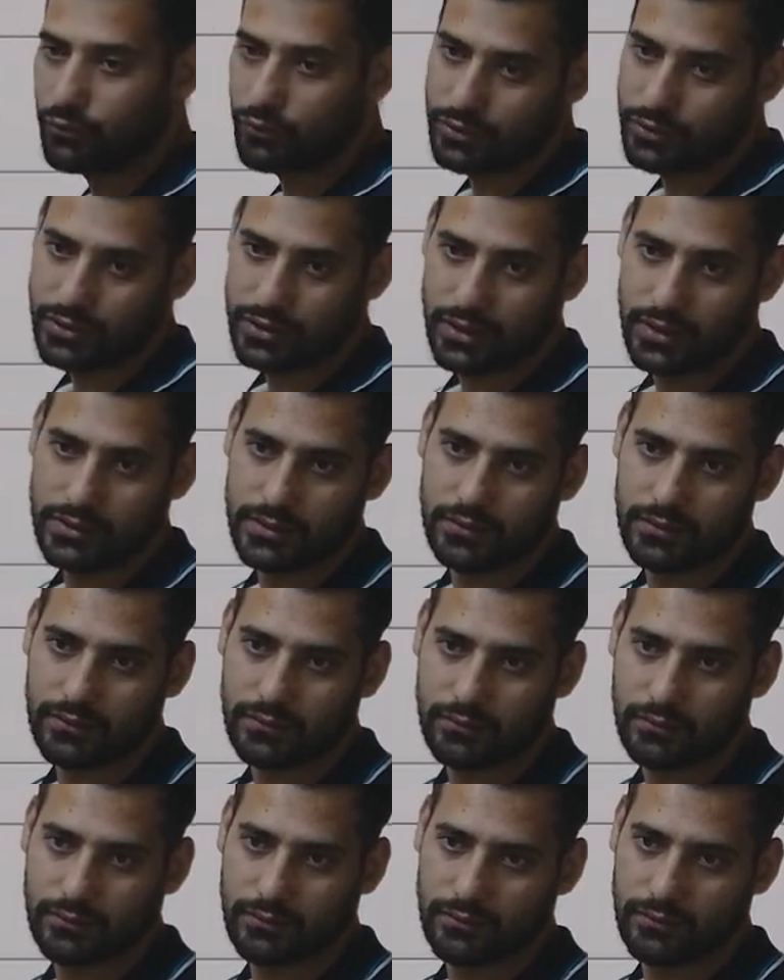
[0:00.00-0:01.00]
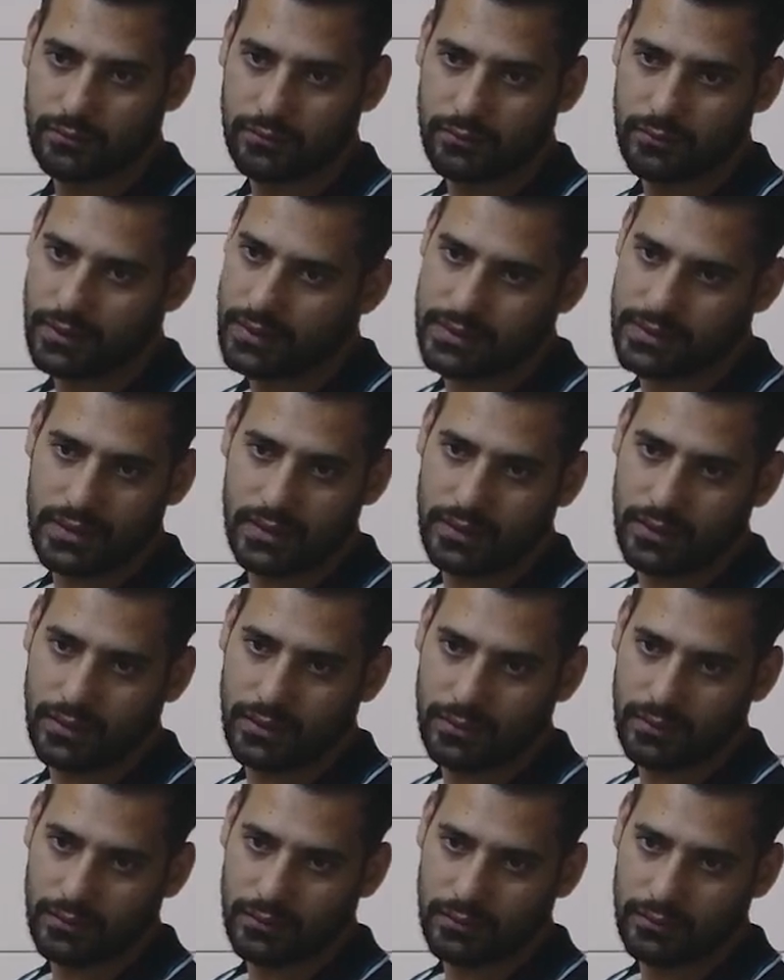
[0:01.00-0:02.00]
won't change. Isn't
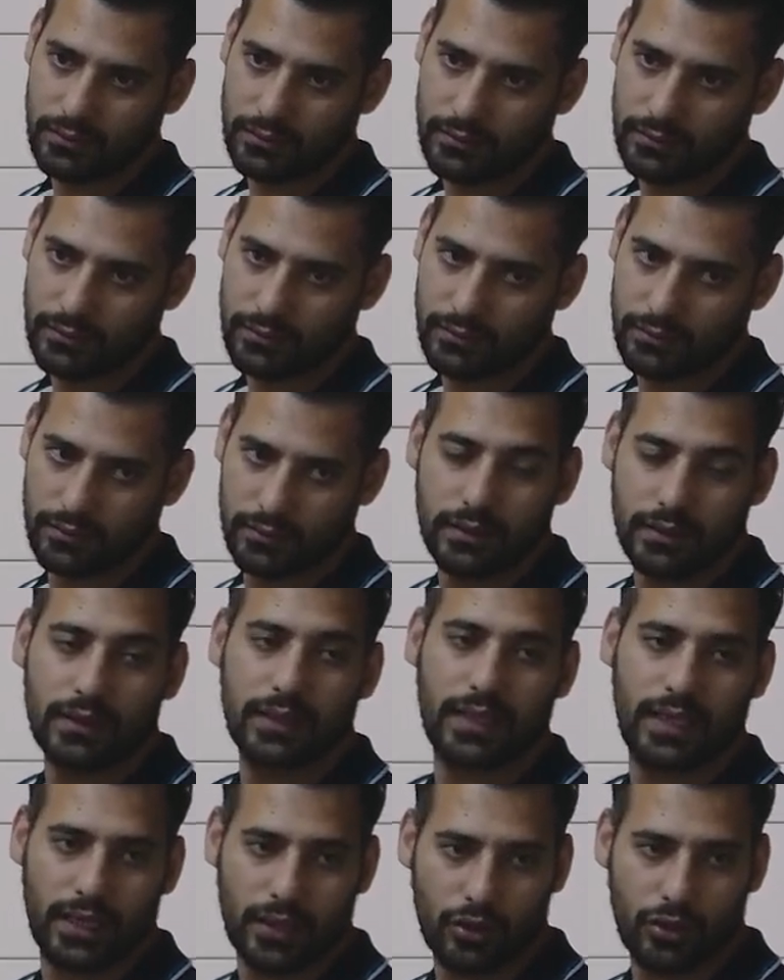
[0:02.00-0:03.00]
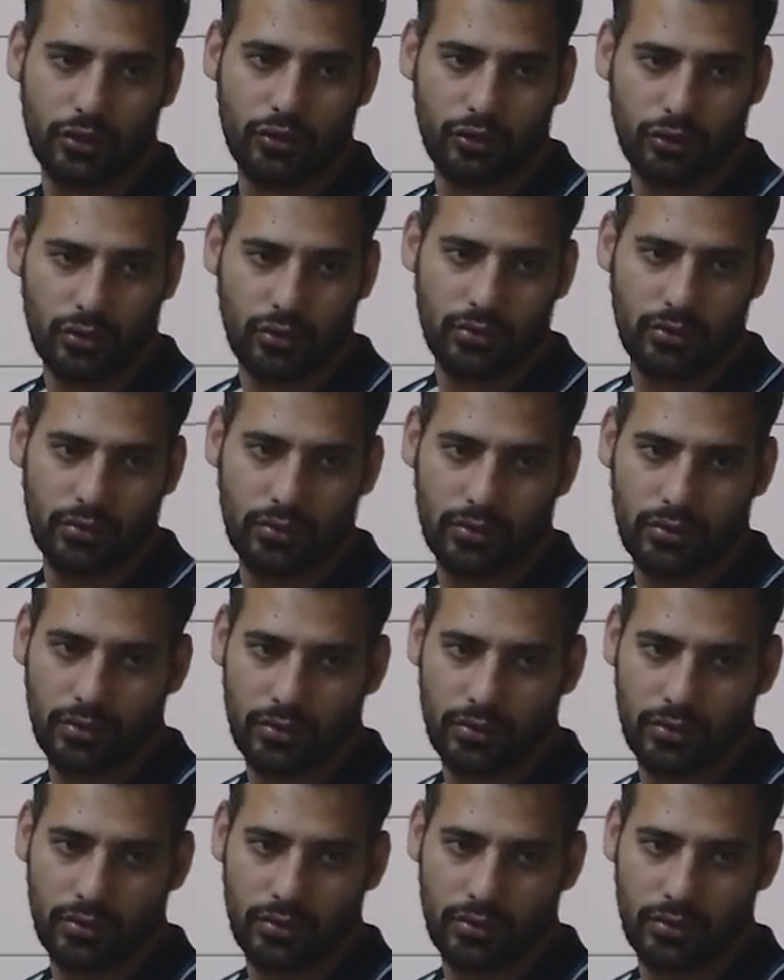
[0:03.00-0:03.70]
it? Clear or no?